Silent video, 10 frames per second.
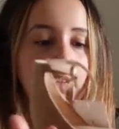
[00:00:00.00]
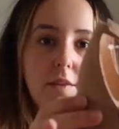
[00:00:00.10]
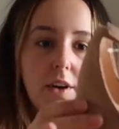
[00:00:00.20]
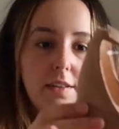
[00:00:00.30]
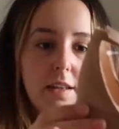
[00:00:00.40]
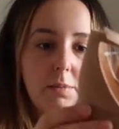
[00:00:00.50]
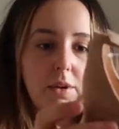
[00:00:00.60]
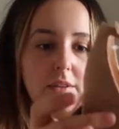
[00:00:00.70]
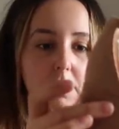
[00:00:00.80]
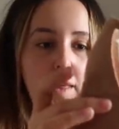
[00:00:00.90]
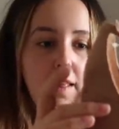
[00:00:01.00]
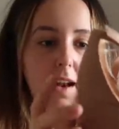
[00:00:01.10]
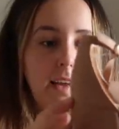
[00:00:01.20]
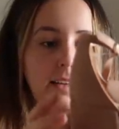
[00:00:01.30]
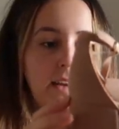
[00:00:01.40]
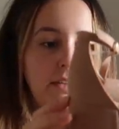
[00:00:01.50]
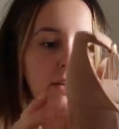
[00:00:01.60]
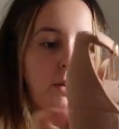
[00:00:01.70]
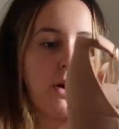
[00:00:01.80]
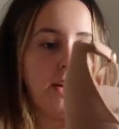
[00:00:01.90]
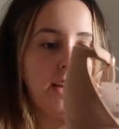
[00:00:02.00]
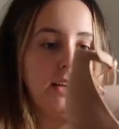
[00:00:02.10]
Very simple, something that I can definitely walk